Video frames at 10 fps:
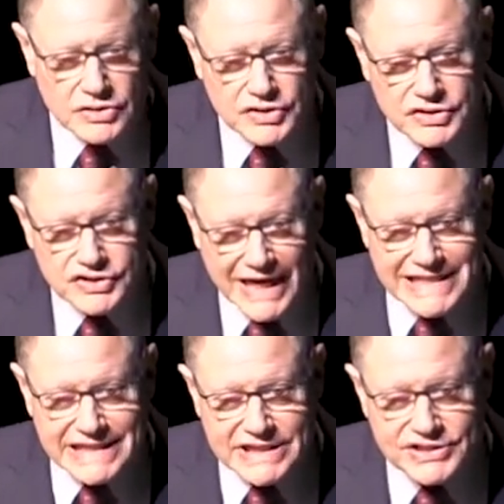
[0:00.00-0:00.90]
Since
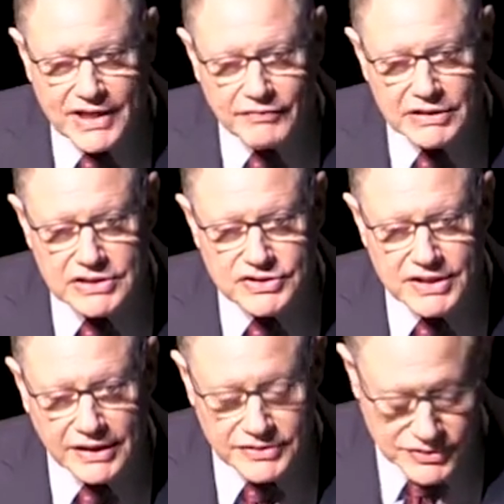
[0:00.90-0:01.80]

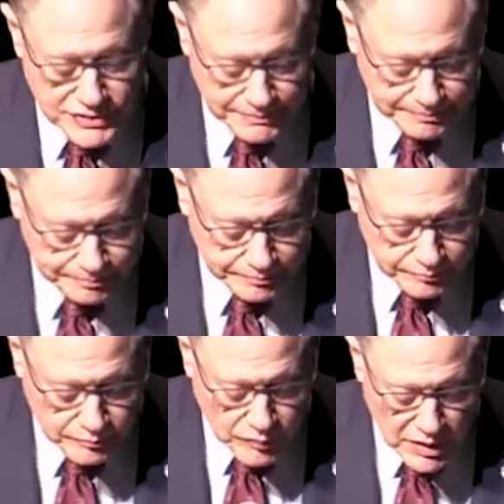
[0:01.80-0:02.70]
1976,
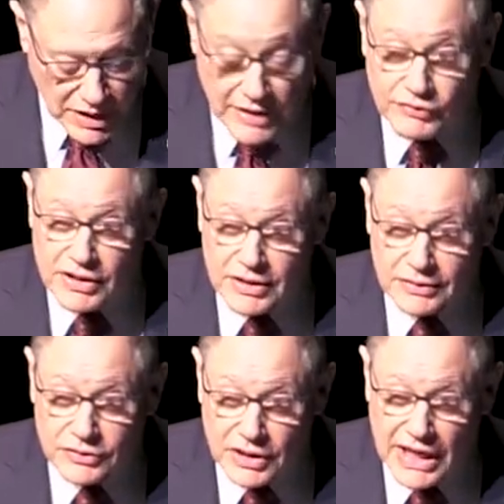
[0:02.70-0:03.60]
every
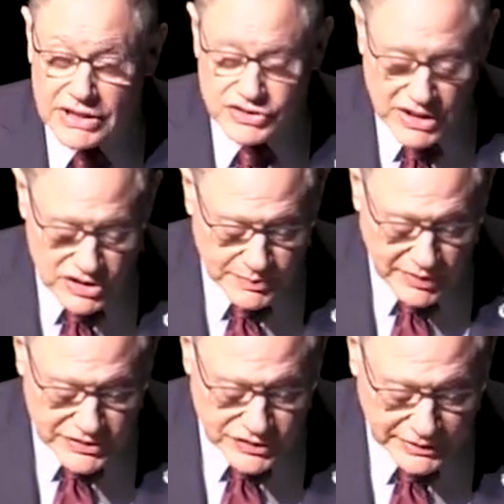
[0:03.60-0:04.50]
United States
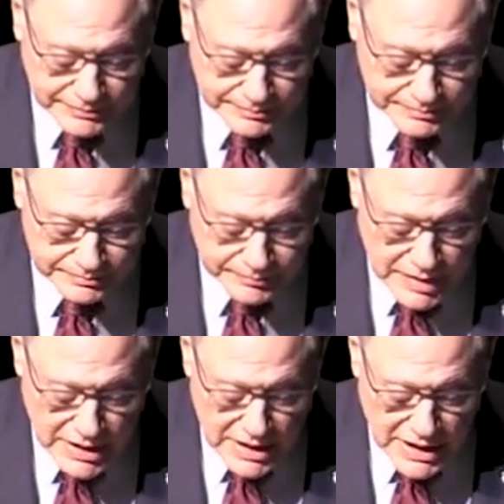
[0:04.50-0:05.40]
president
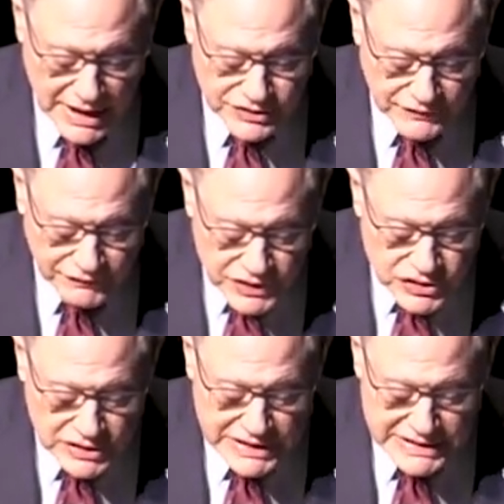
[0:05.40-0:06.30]
has
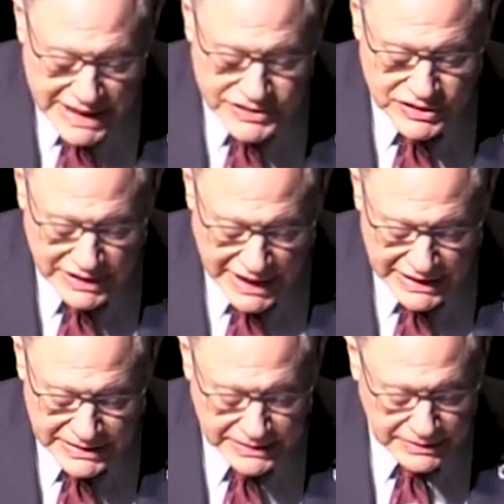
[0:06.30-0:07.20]
officially
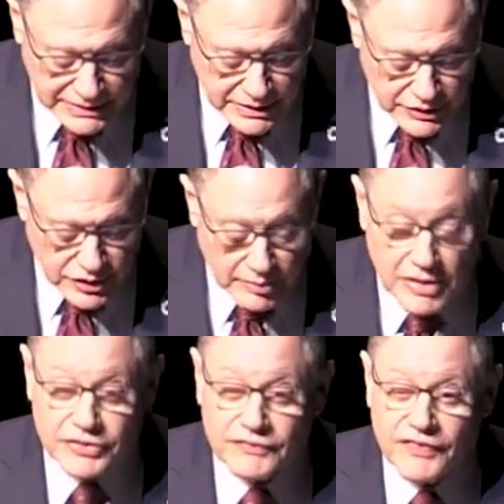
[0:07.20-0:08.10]
designated the
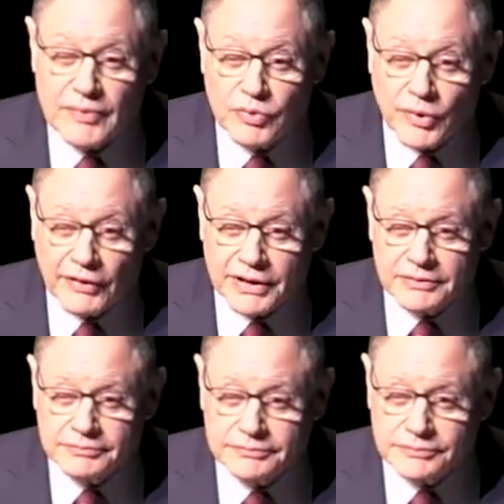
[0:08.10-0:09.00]
month of February
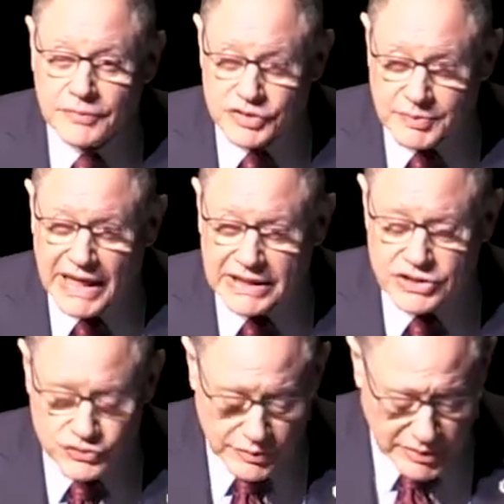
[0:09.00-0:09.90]
as Black
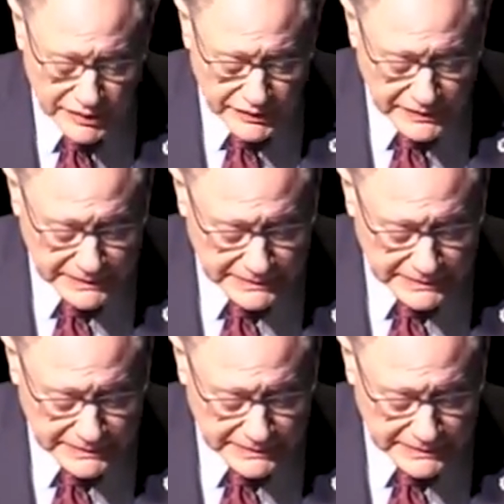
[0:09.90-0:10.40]
History Month.